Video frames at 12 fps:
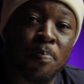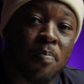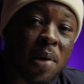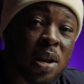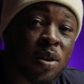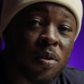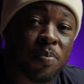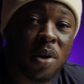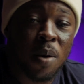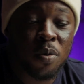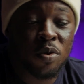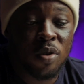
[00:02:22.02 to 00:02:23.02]
may not be
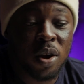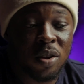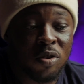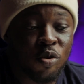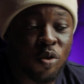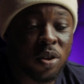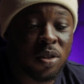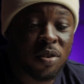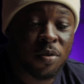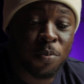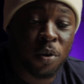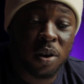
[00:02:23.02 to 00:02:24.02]
able to enjoy
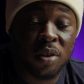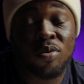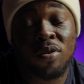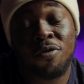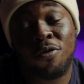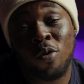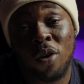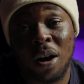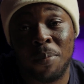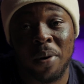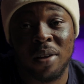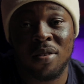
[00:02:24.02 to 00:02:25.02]
this plugin to its full
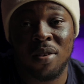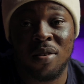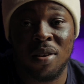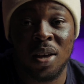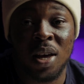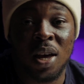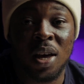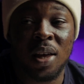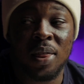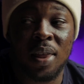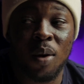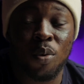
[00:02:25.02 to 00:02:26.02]
capacity.
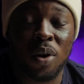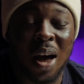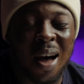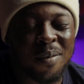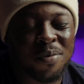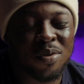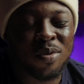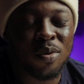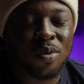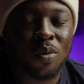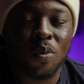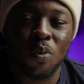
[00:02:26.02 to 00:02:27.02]
They would have
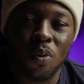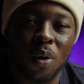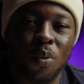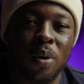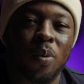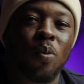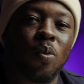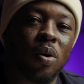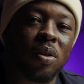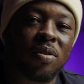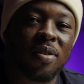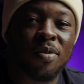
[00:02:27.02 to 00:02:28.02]
to work with
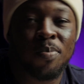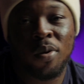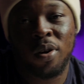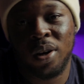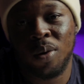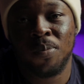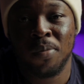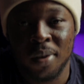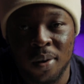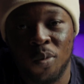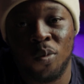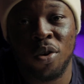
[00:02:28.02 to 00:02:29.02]
what this plugin
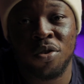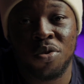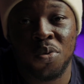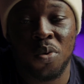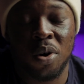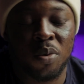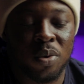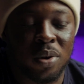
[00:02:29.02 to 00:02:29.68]
wants to work